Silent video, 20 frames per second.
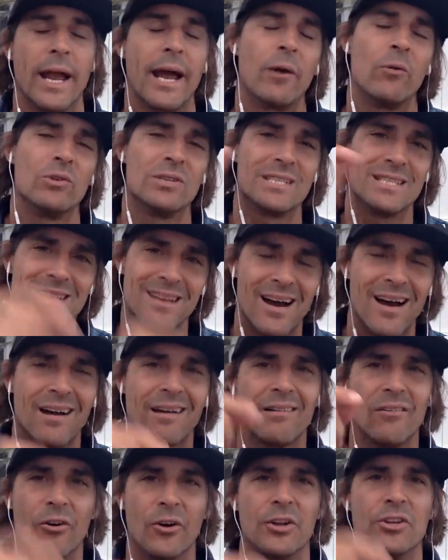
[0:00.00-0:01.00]
I was not
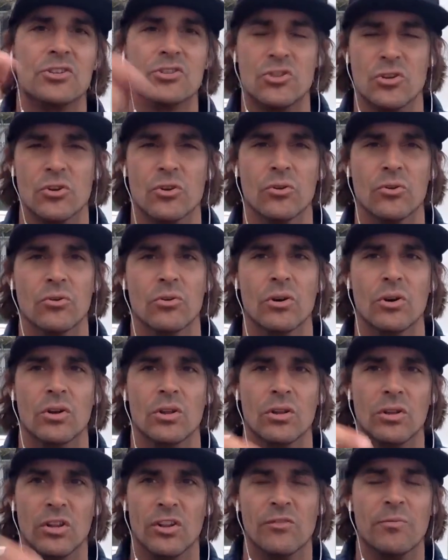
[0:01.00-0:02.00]
going to
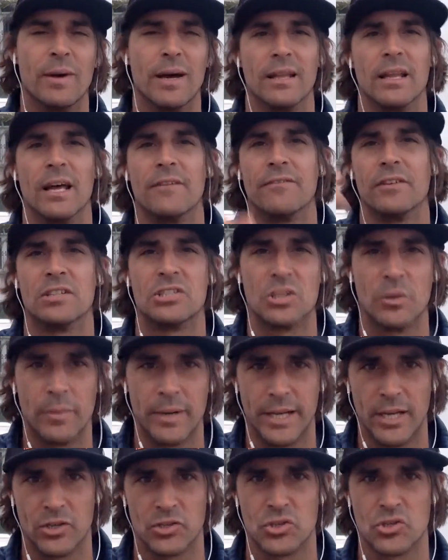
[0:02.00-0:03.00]
live my life on
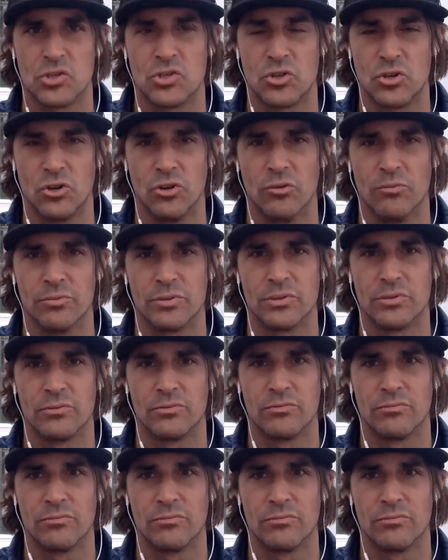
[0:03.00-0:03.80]
somebody else's terms.